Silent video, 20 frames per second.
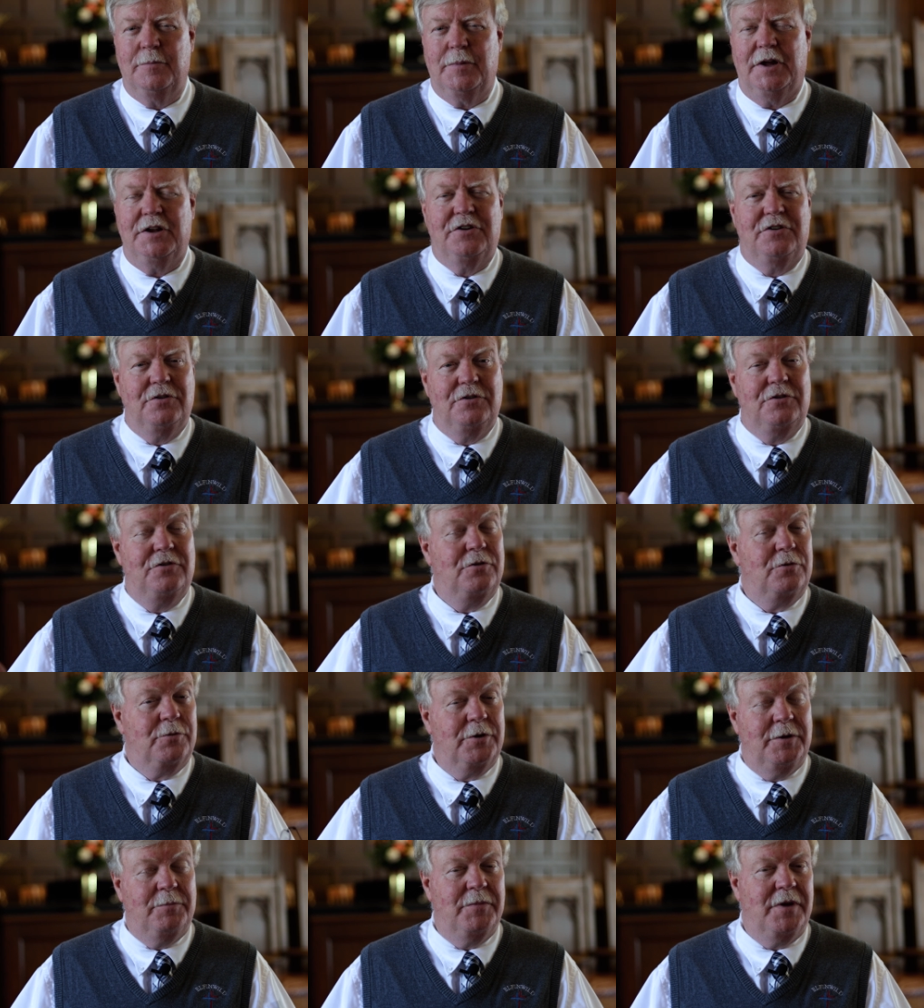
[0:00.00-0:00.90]
but
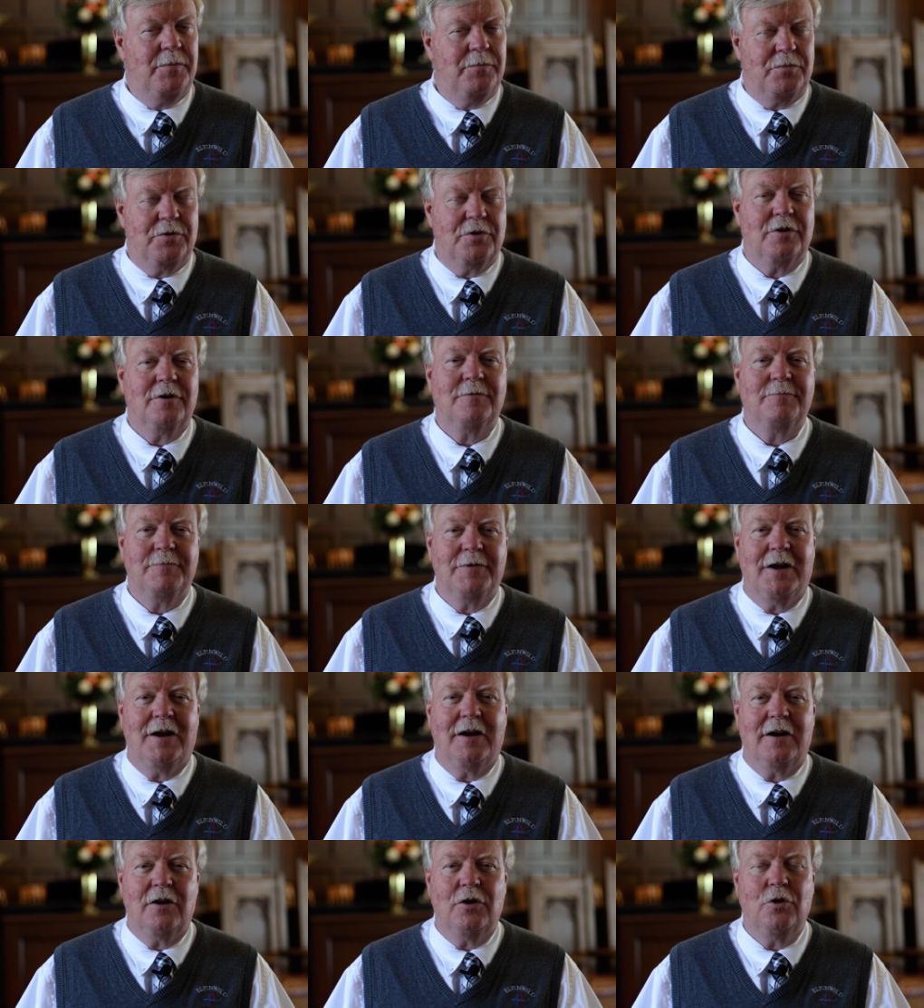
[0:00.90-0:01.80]
to remember
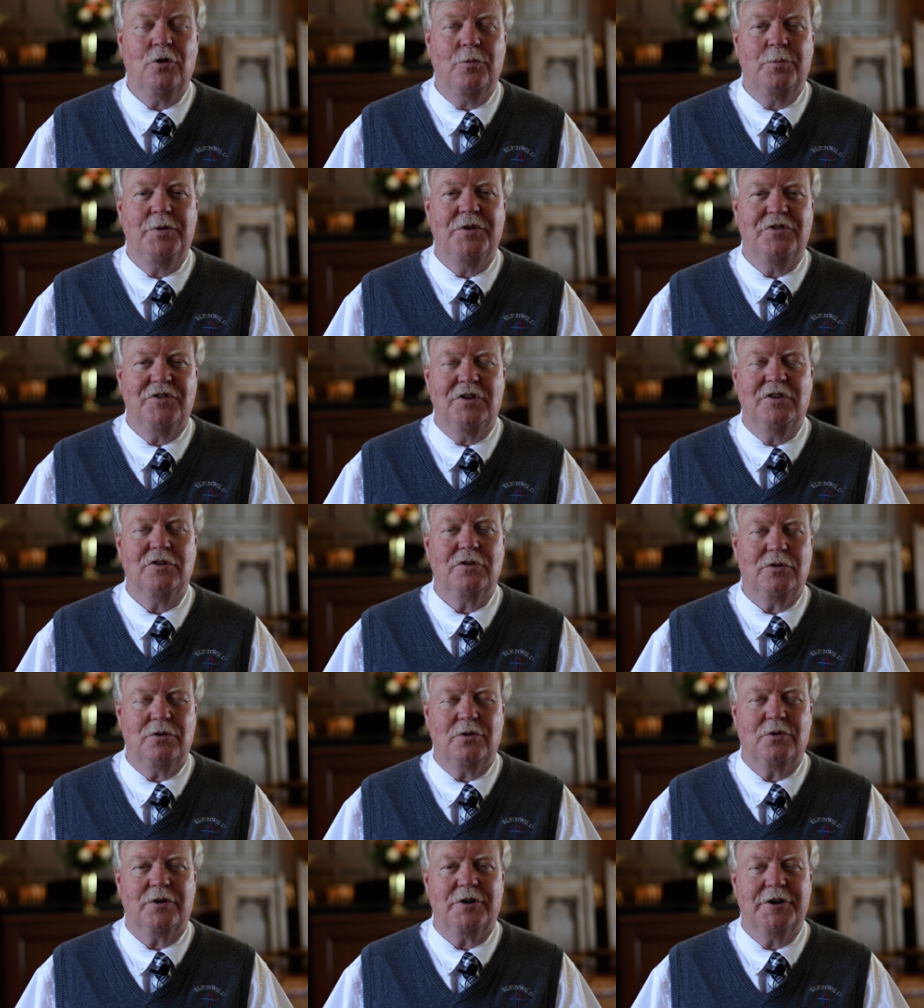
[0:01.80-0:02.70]
our hope is in
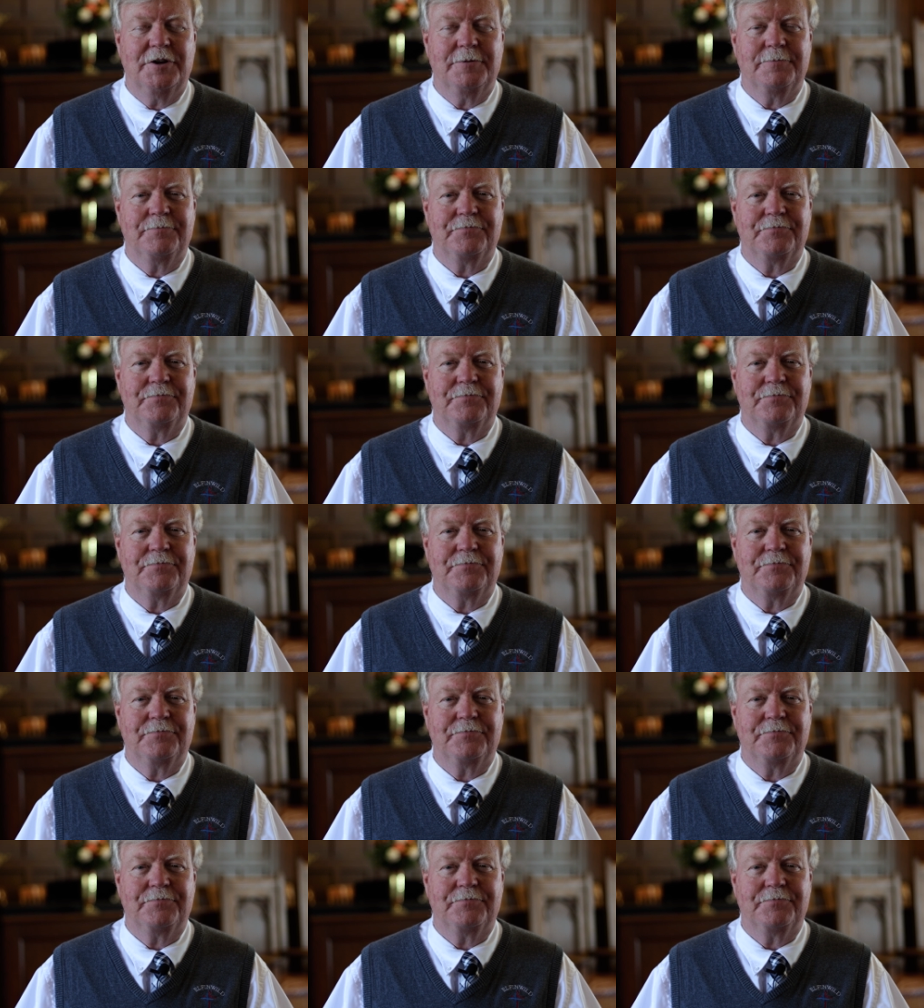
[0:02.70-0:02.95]
the Lord.